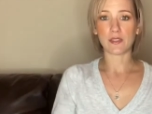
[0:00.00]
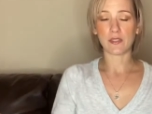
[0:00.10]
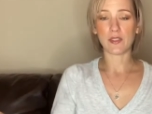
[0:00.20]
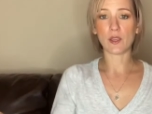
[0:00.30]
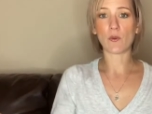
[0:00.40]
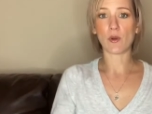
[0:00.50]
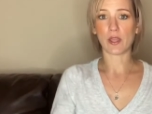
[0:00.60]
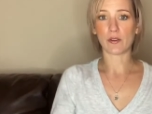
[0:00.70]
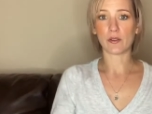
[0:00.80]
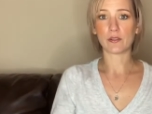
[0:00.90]
in the
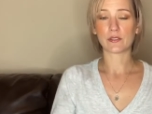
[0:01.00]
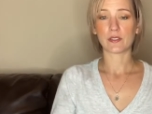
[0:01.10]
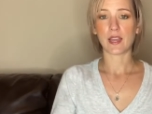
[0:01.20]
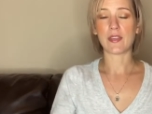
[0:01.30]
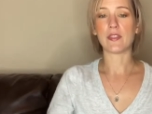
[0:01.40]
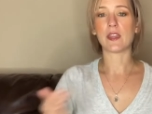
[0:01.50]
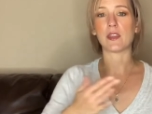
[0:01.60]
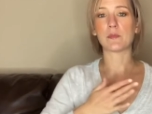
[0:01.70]
oil and then